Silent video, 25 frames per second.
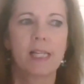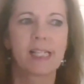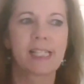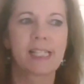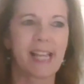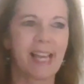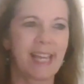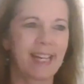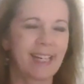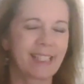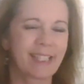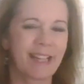
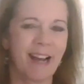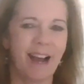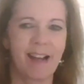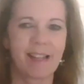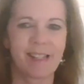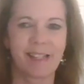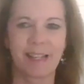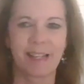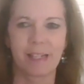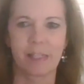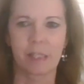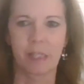
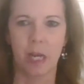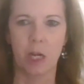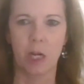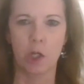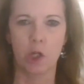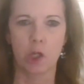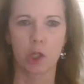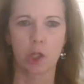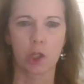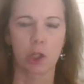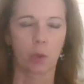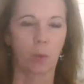sanitizing
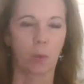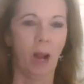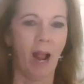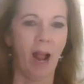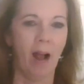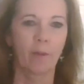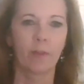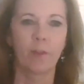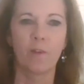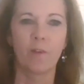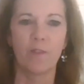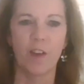stations
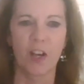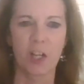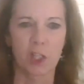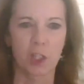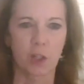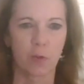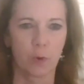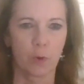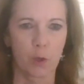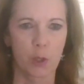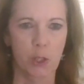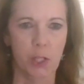throughout the
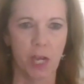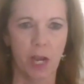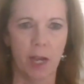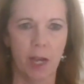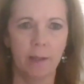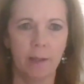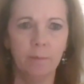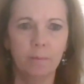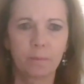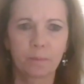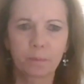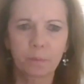festival
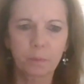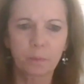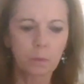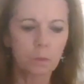site